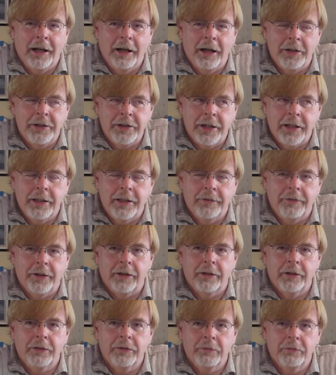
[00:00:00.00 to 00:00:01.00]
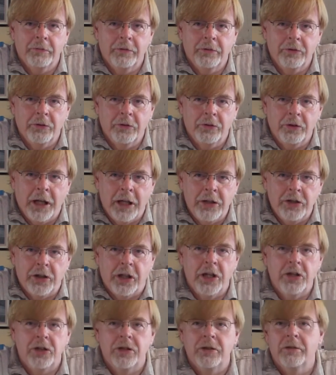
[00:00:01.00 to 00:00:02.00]
a scientific
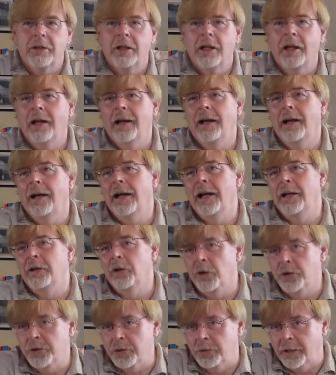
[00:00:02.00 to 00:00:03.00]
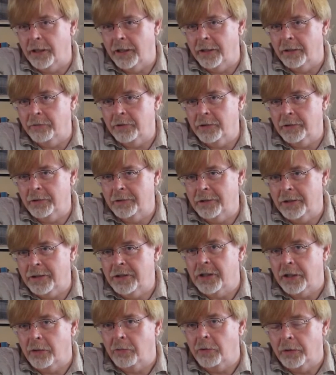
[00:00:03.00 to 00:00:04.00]
education and also an
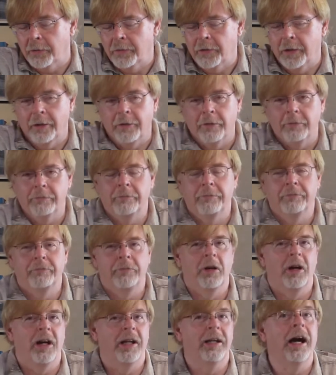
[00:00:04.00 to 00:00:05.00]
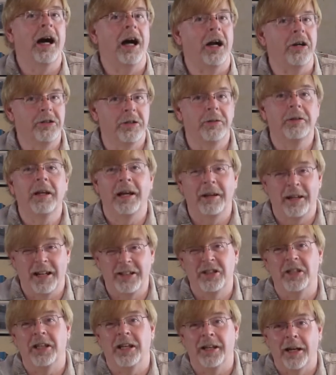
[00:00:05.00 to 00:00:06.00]
artistic one, you know, not an art, I'm
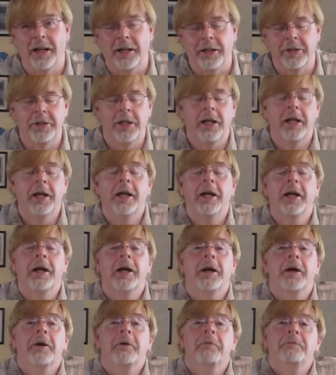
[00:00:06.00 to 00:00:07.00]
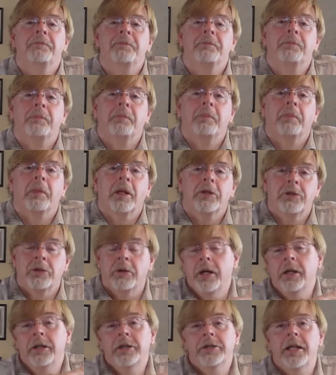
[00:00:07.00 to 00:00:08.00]
actually an artist. So
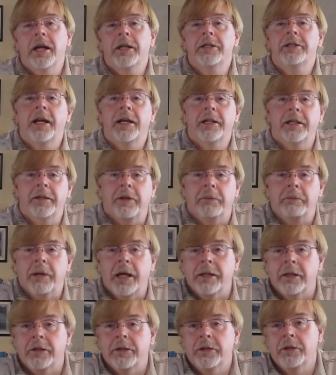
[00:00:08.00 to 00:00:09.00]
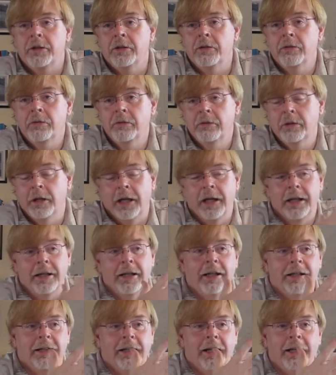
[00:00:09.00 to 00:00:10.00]
I understand scientific method, you know, and
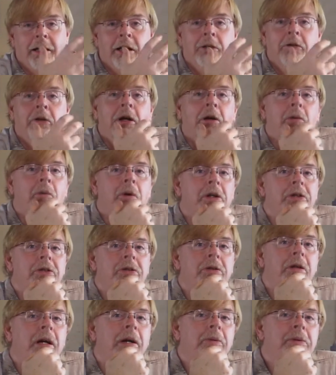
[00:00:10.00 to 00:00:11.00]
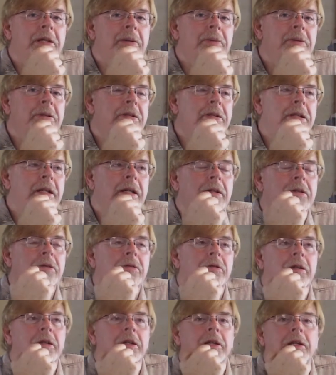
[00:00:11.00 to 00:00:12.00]
I know how it works. So I was able to say
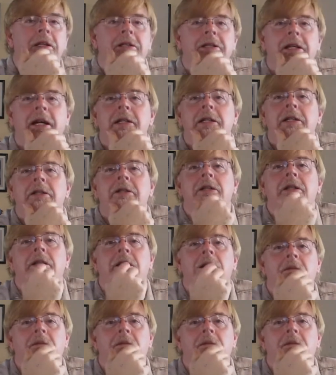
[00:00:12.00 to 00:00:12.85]
to the scientists in